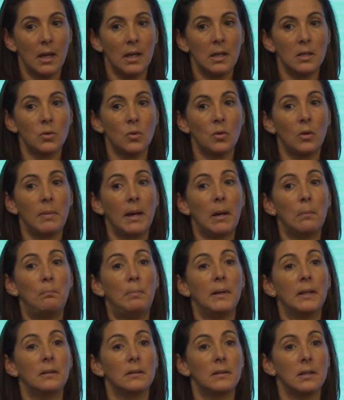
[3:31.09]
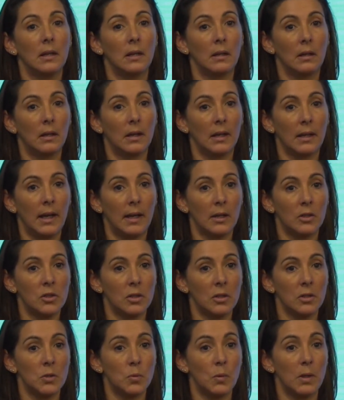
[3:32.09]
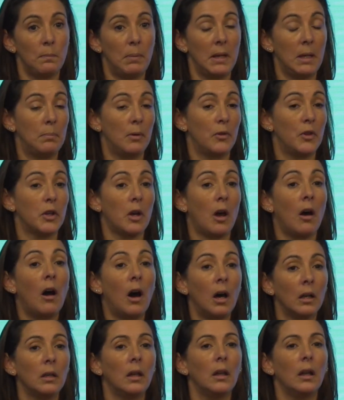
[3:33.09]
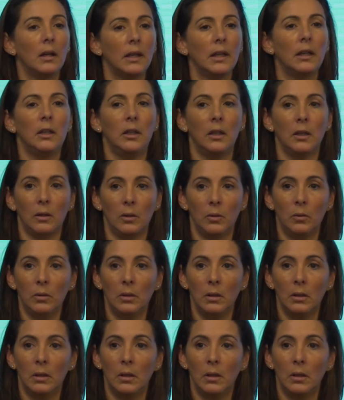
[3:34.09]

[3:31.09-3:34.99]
and it's all about building connections with people that are unlike you